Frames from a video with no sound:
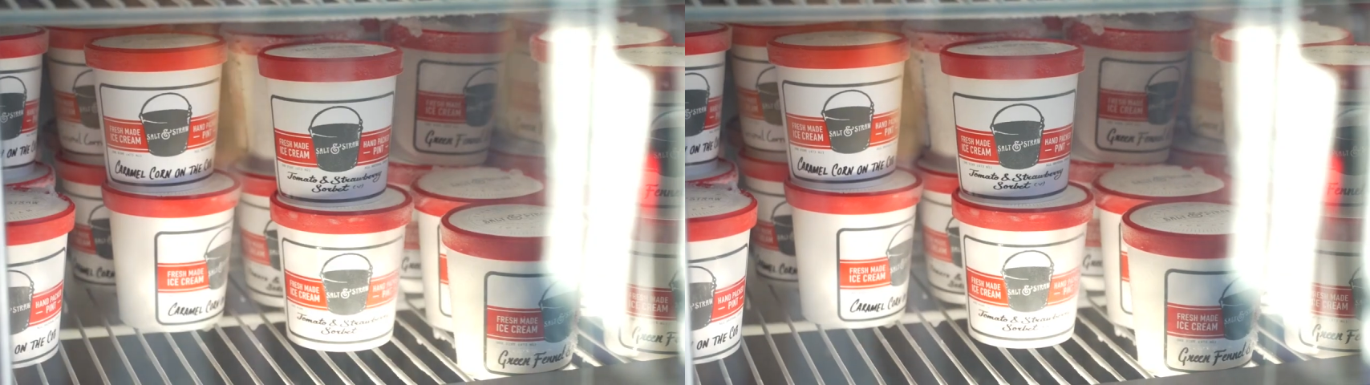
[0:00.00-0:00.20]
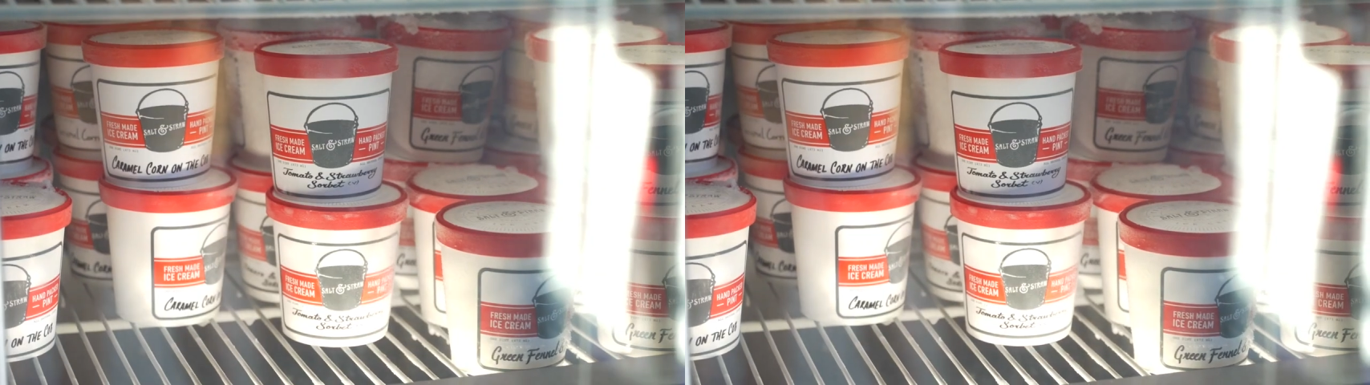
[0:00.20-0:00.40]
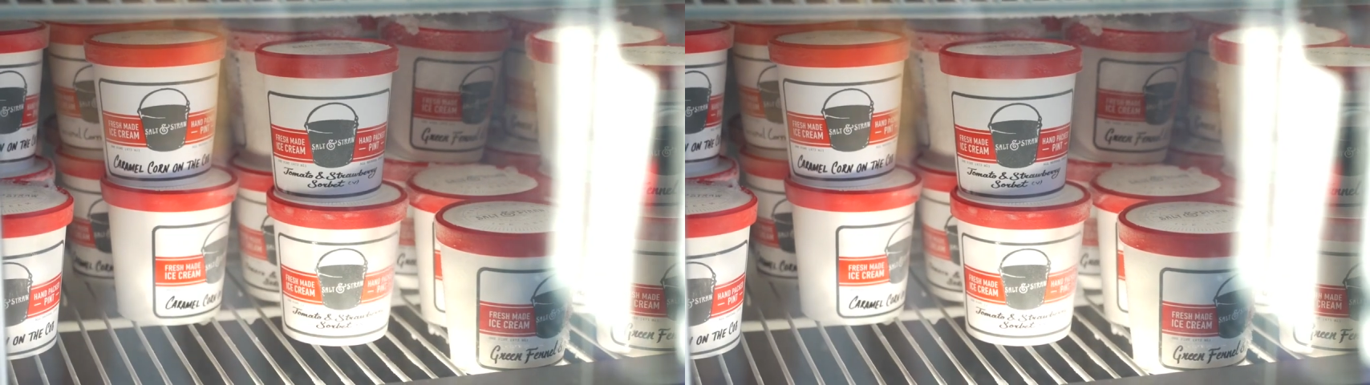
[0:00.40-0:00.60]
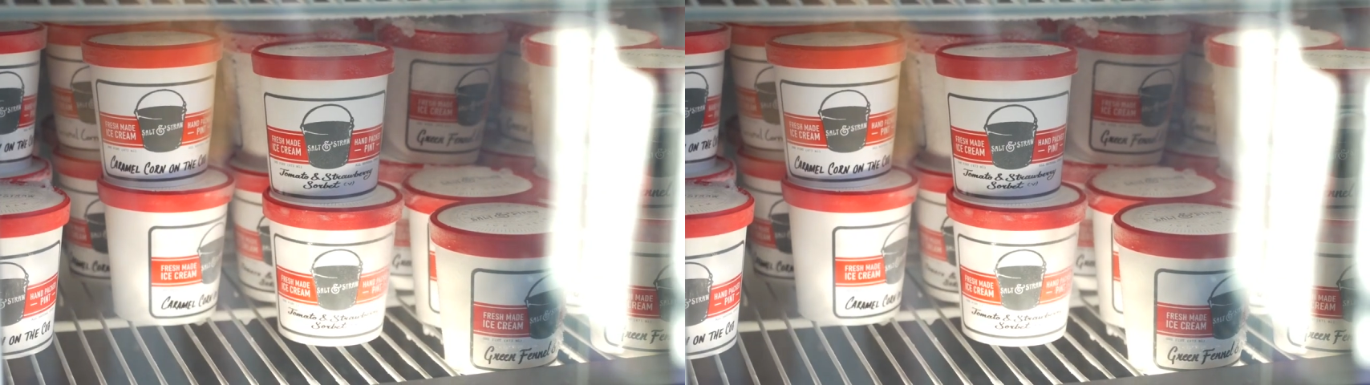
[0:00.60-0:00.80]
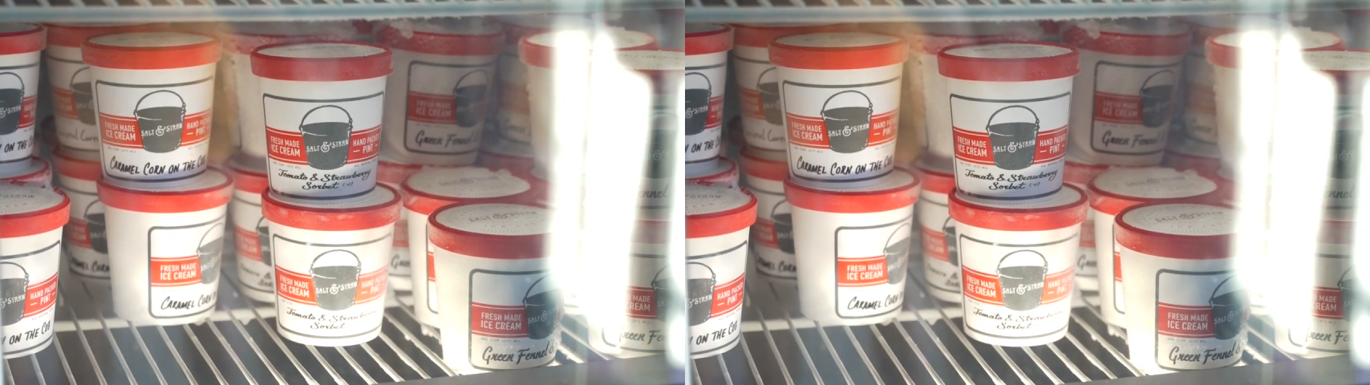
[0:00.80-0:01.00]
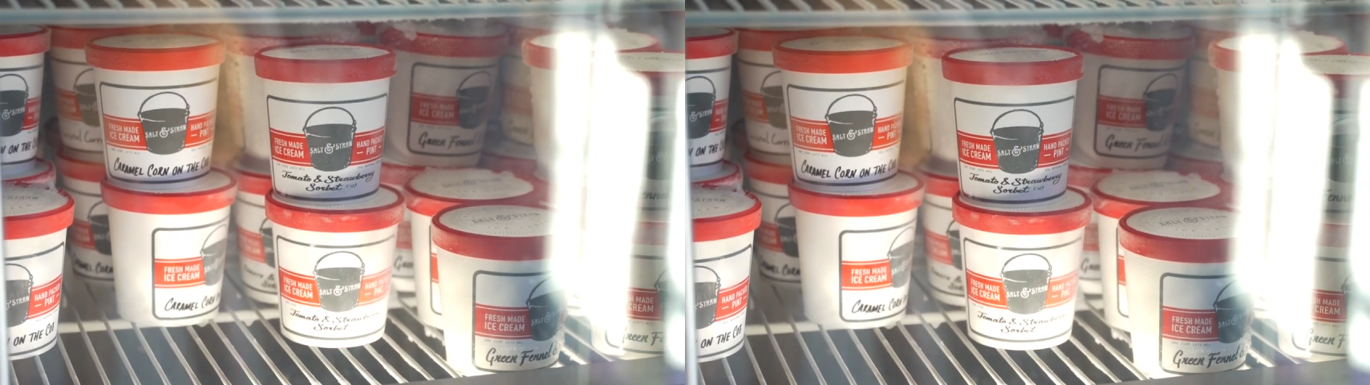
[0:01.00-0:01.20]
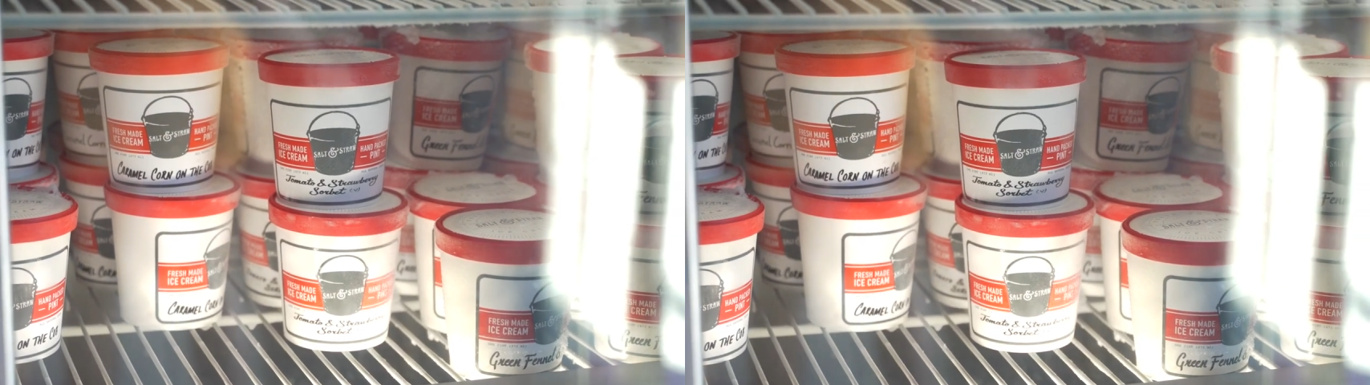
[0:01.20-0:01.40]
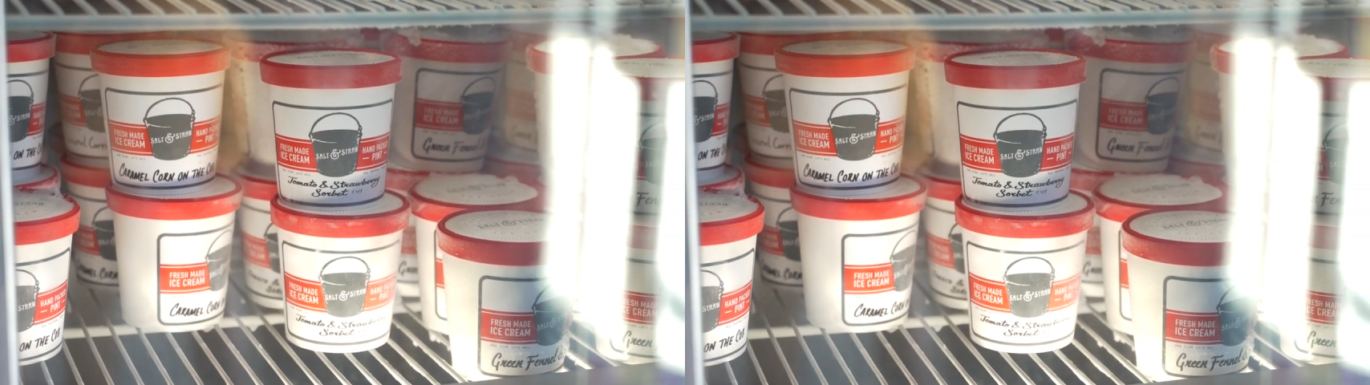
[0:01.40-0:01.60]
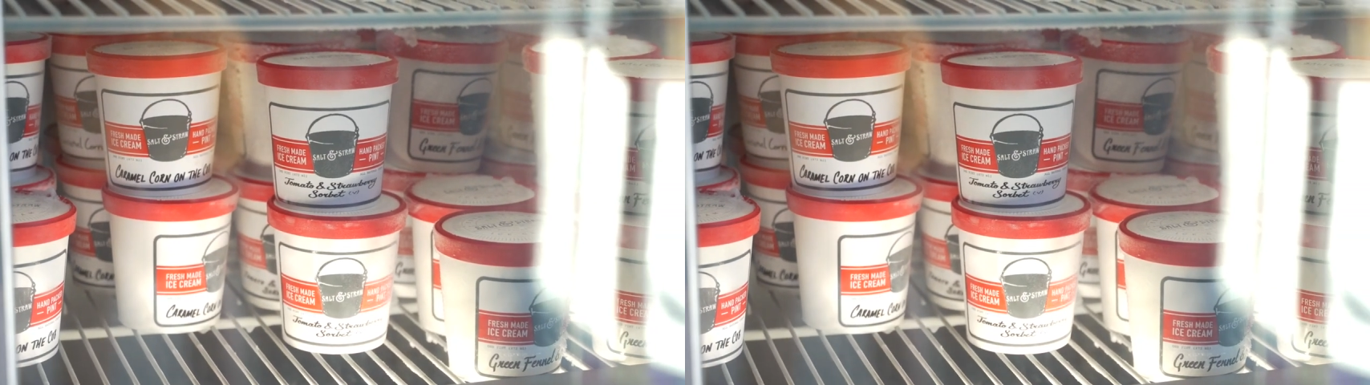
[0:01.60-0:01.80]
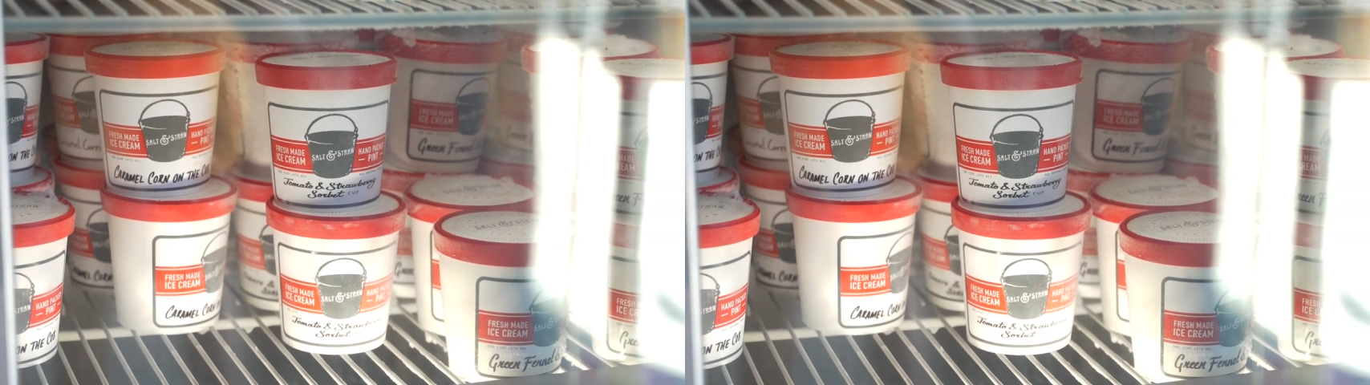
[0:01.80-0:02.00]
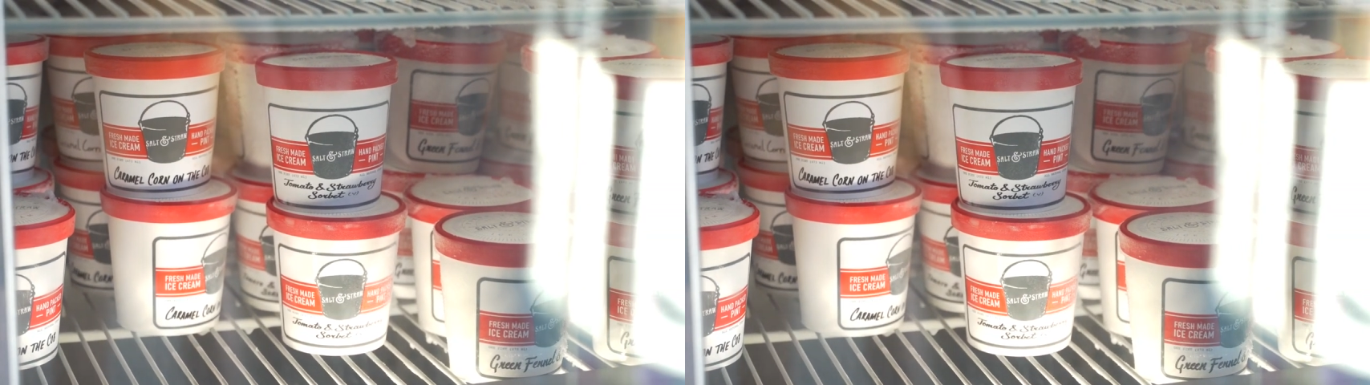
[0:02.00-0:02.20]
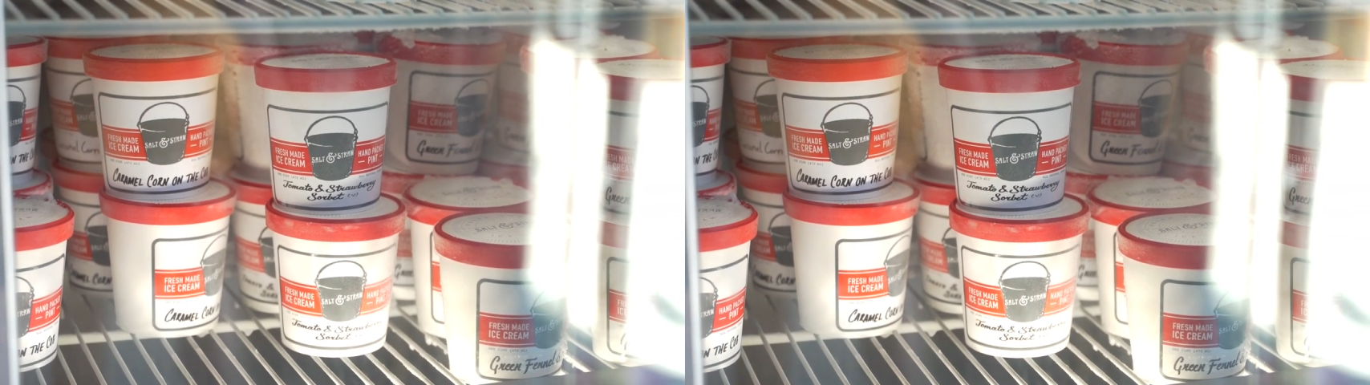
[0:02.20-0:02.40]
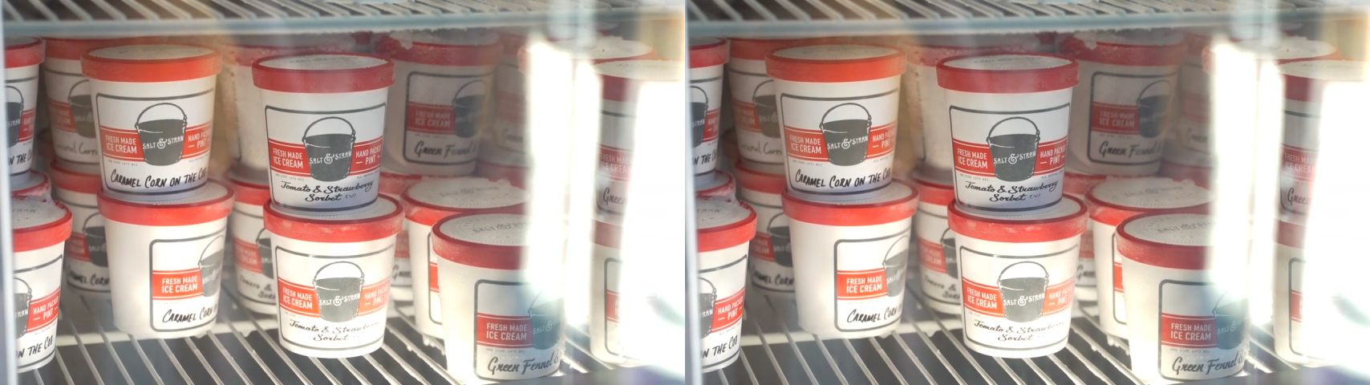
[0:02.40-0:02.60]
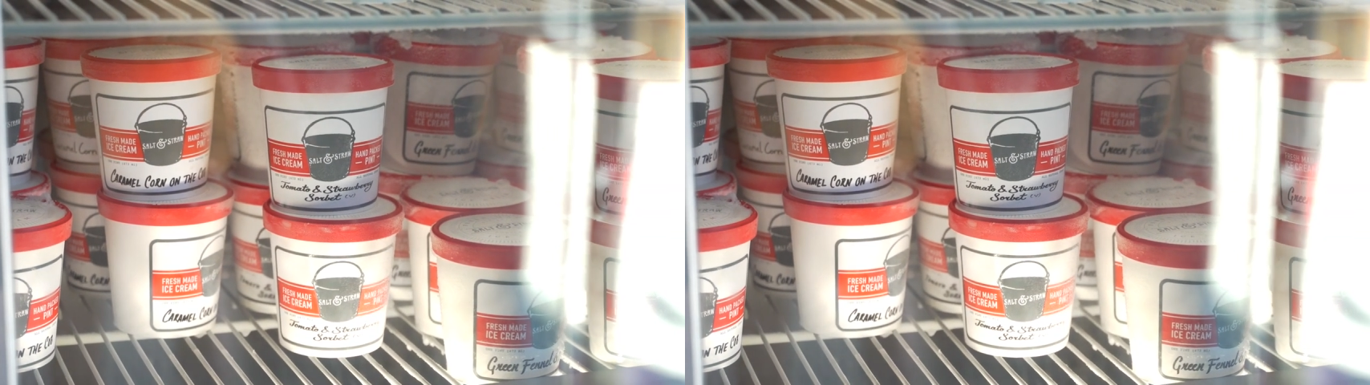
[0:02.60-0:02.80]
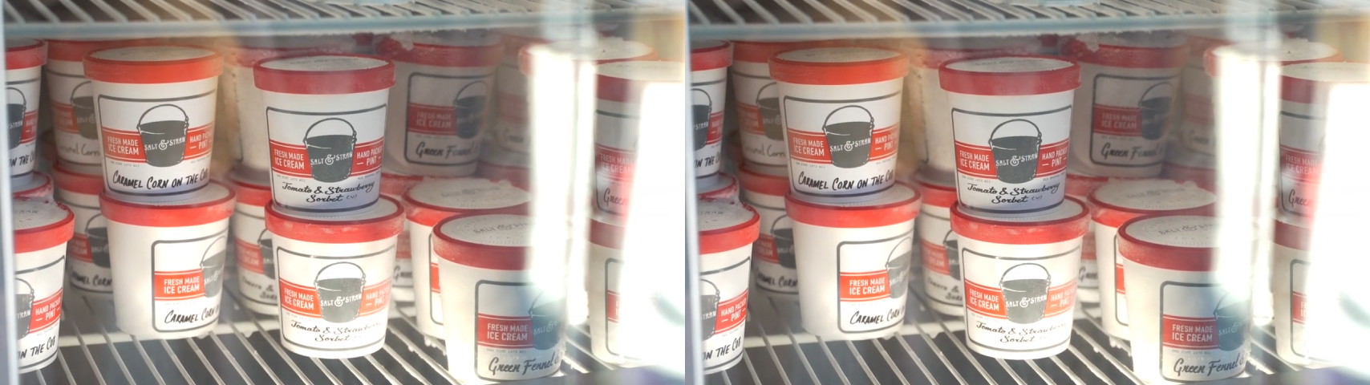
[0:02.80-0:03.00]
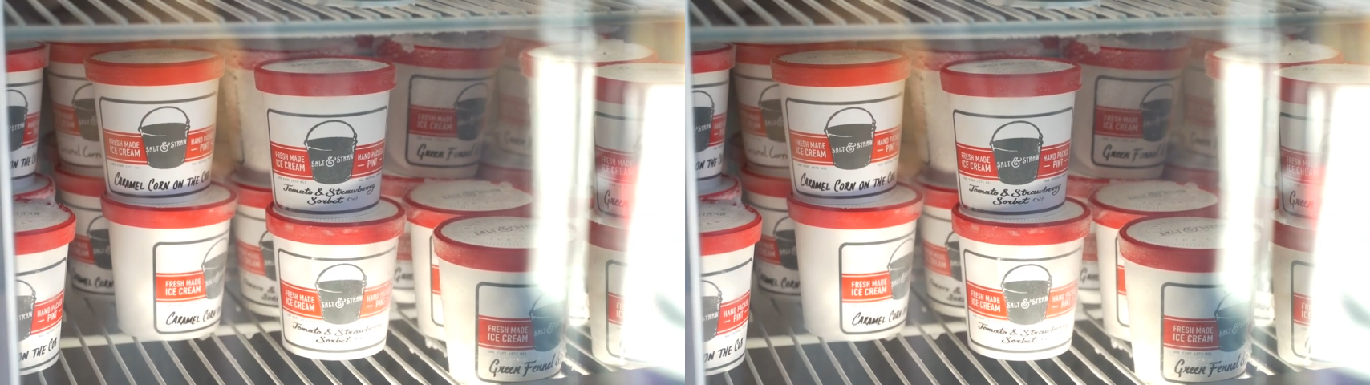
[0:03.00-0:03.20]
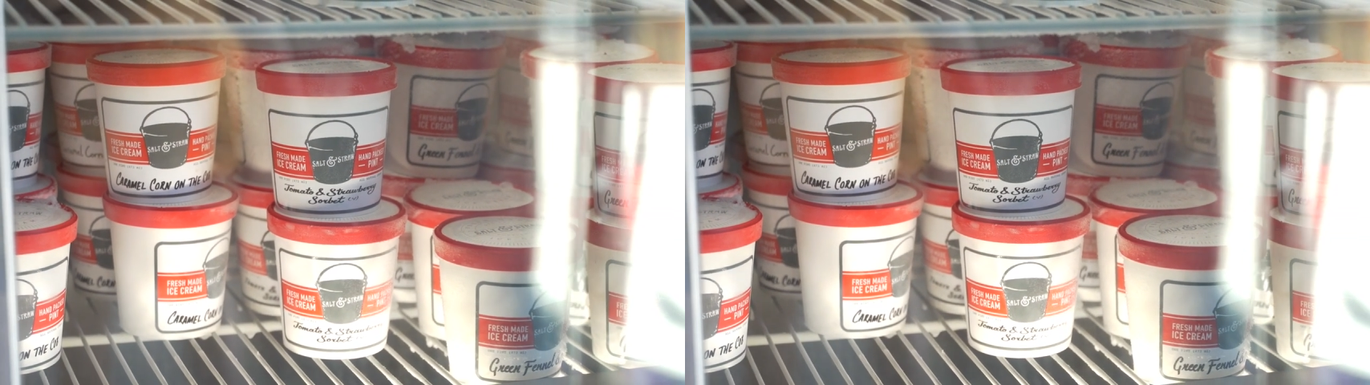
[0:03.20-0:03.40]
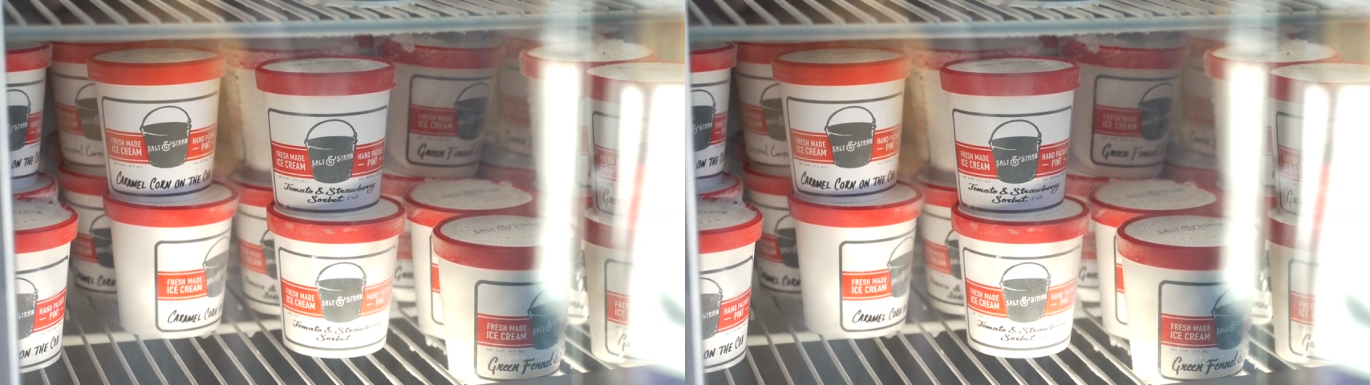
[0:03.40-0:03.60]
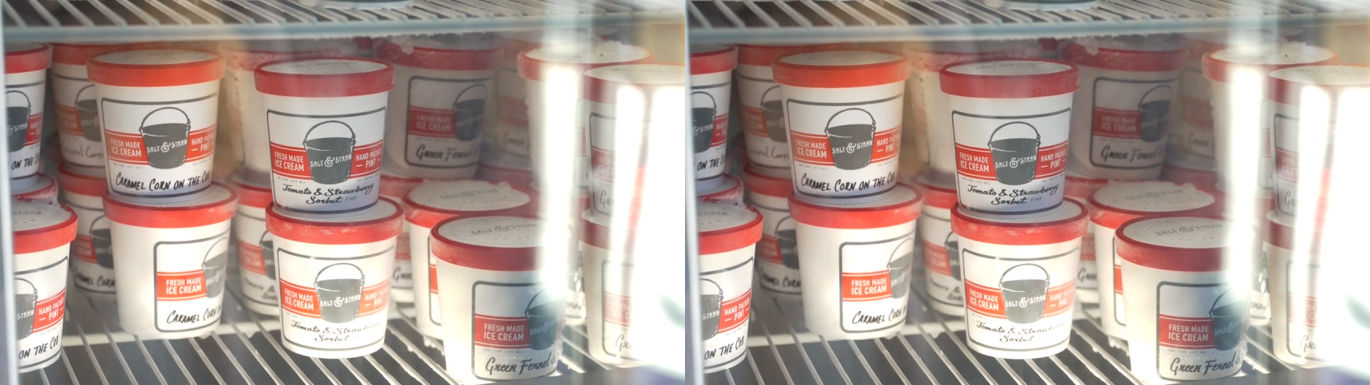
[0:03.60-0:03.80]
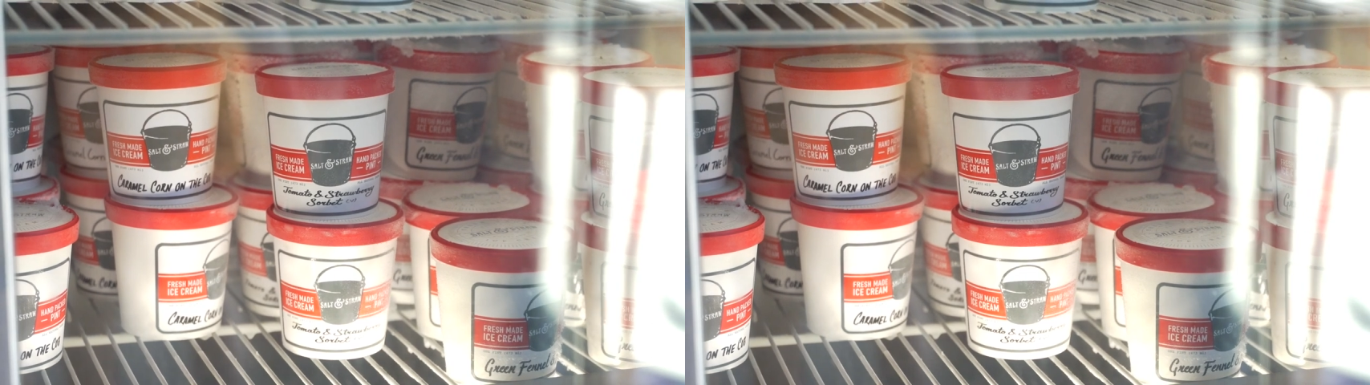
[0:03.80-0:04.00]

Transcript: (no speaker visible)